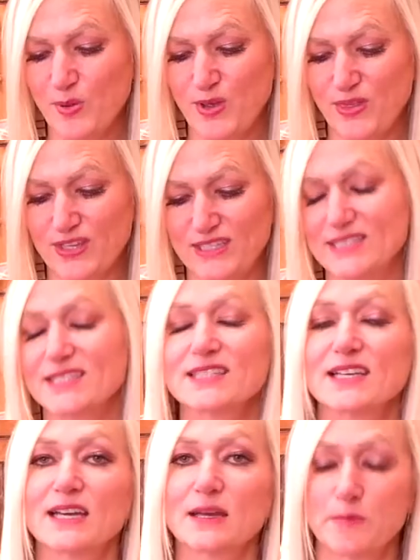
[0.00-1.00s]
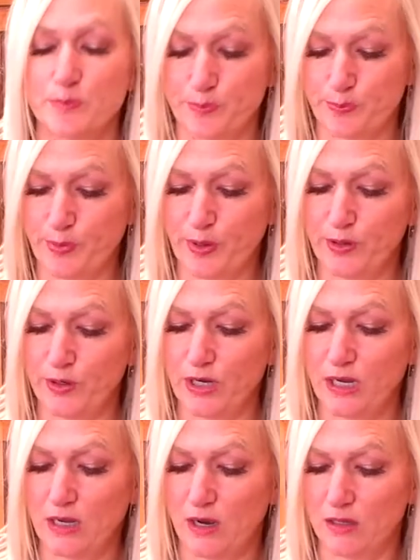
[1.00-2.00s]
put this butter
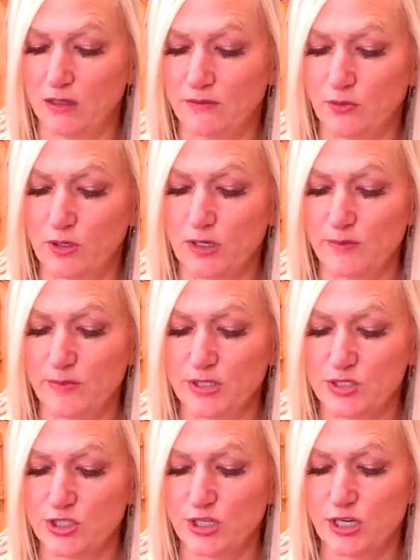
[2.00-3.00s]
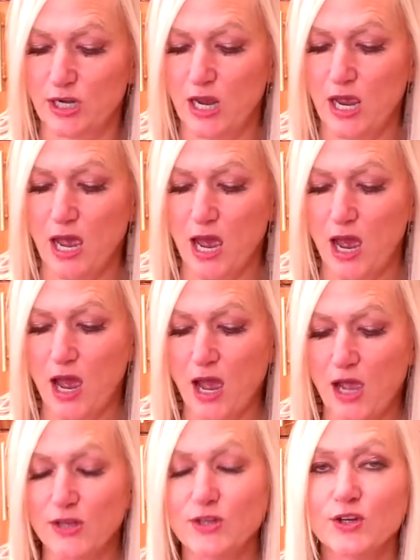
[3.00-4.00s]
and olive oil mixture
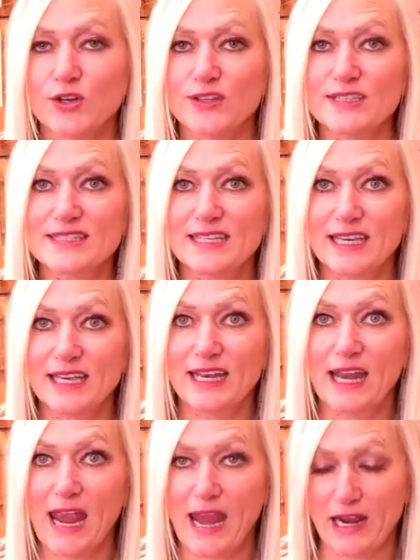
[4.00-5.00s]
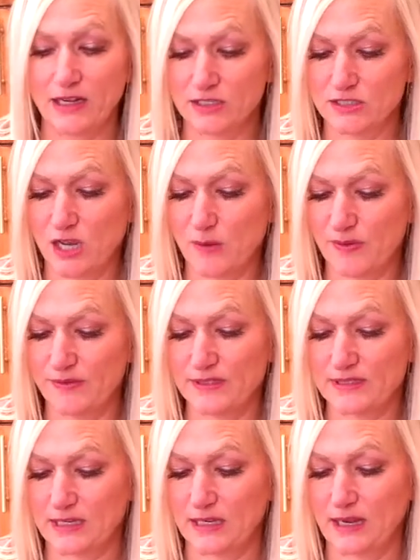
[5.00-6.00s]
under the skin and on top of the
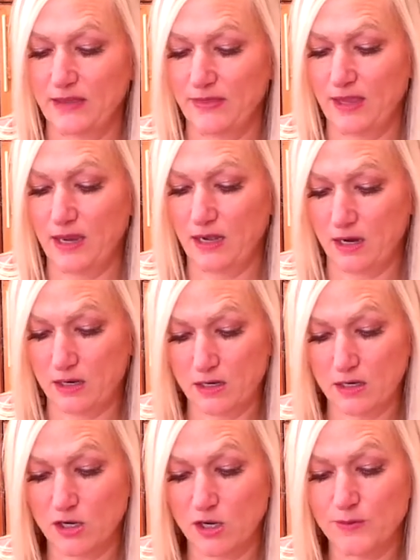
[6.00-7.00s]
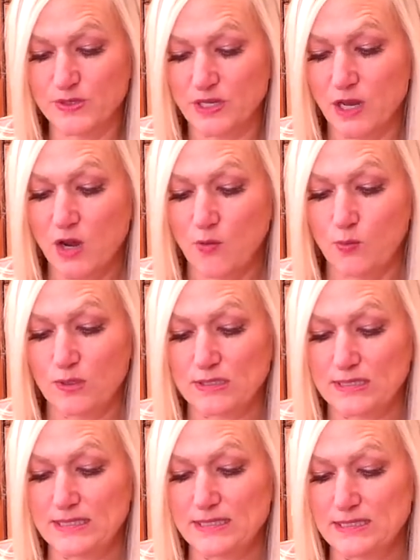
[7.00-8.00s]
skin, and then our herbs will
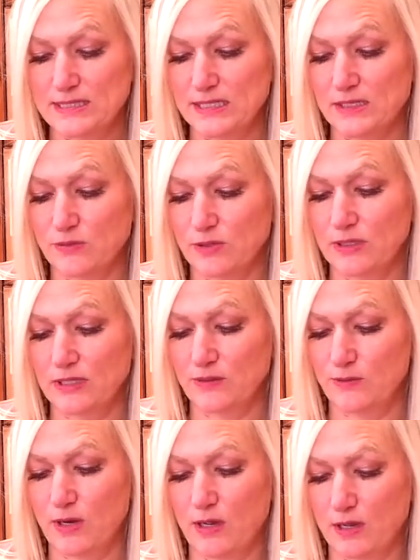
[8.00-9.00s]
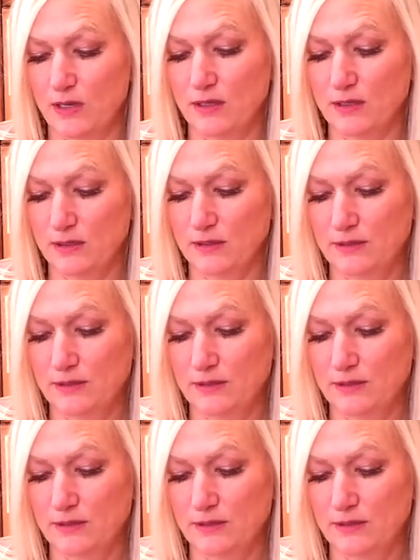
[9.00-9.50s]
stick really well